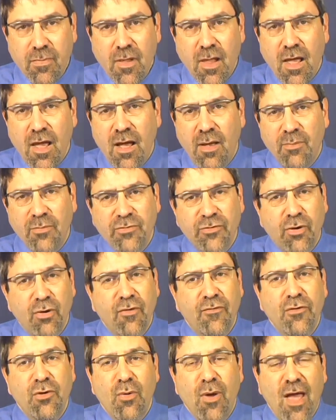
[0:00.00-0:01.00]
Um, so
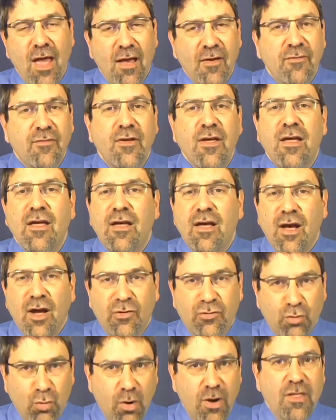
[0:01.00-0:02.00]
if you have uh,
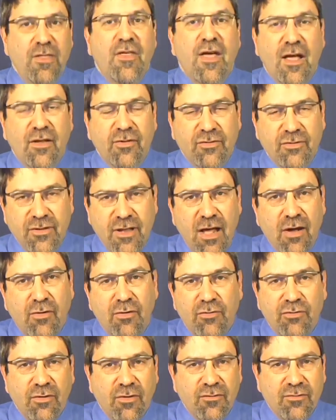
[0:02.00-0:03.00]

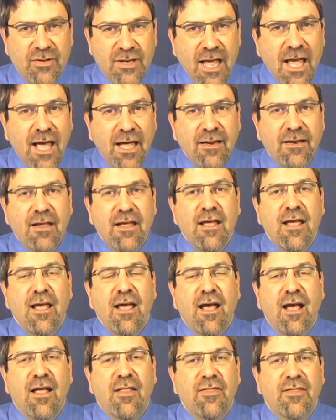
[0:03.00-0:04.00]
$20,000 of debt,
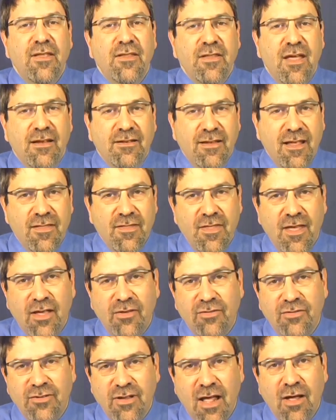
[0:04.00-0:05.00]
uh, then that
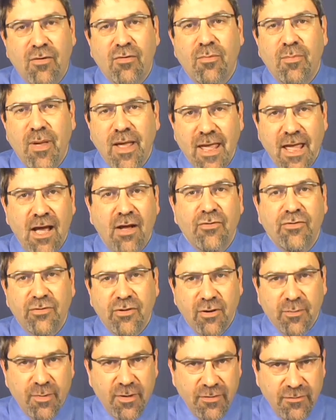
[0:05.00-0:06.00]
$10,000 payout is going
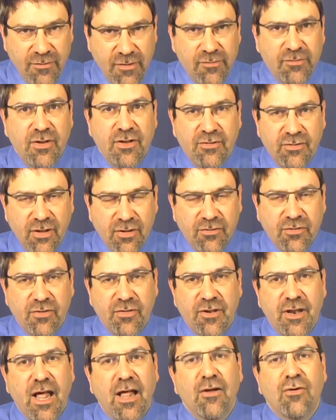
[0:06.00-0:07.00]
to be 50 cents on
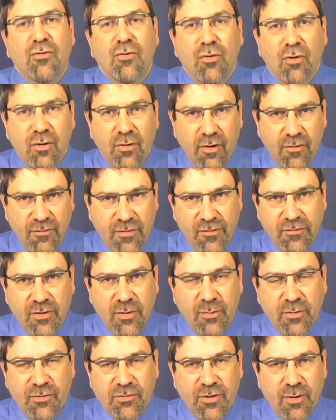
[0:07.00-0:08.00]
the dollar or a
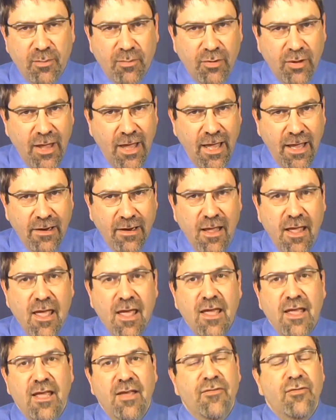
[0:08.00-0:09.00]
50% plan.
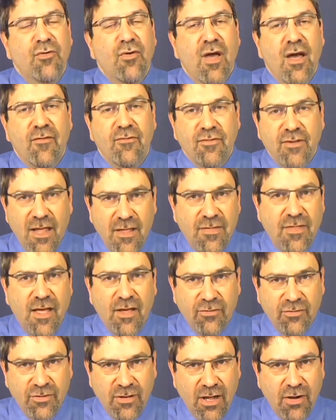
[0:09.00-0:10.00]
If you have
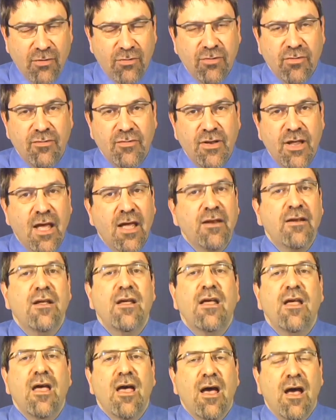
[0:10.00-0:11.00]
$10,000 of debt,
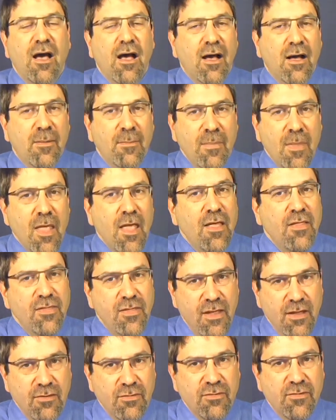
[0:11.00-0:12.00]
um,
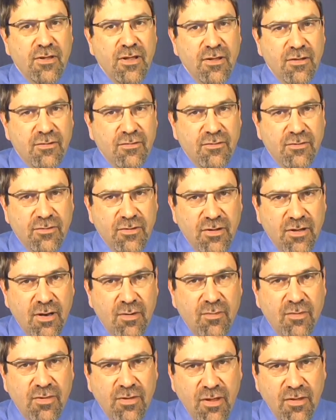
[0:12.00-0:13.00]
then the
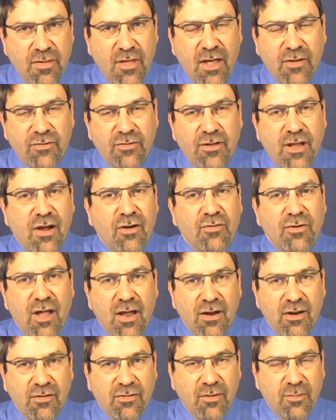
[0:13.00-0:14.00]
$10,000
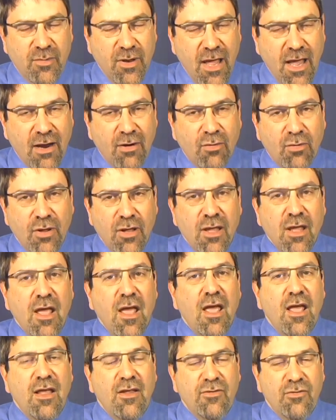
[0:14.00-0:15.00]
non-exempt equity
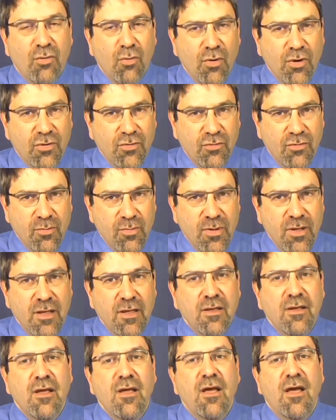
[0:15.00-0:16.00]
is going to
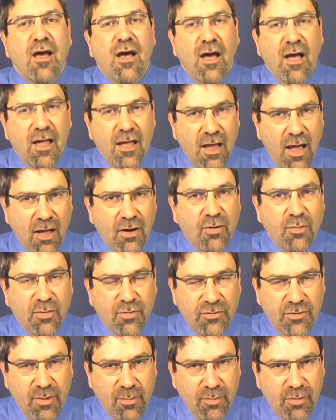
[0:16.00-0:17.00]
be uh, a
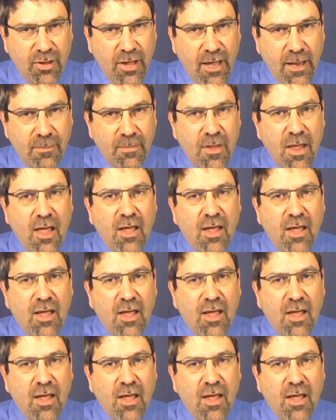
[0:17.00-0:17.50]
100% plan.